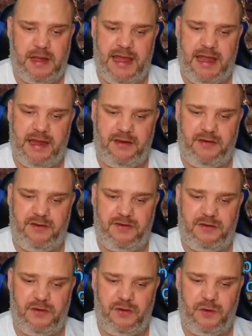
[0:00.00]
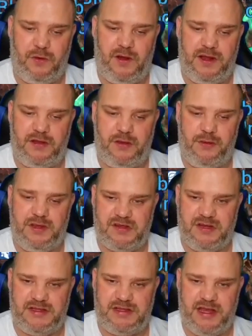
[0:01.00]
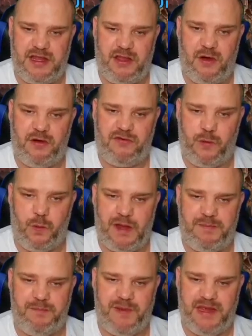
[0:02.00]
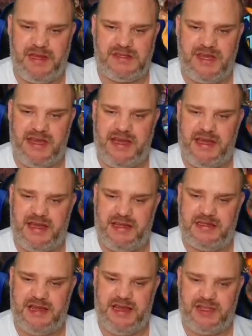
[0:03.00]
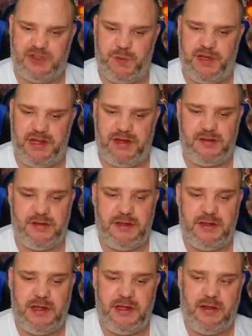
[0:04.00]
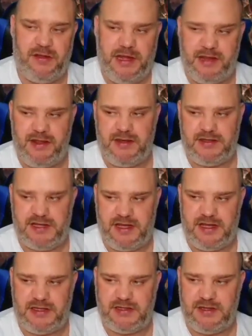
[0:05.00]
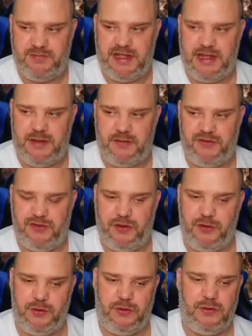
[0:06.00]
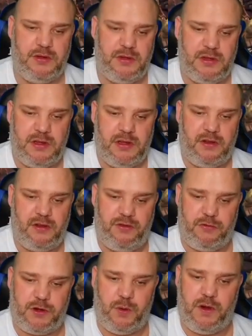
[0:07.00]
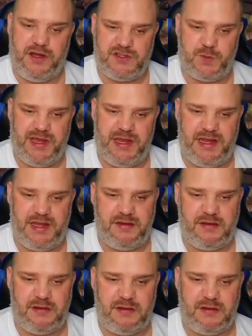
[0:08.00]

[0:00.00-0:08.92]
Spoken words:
and all I do is I take off 1 piece that has 8 speed. That then takes him down to the required speed.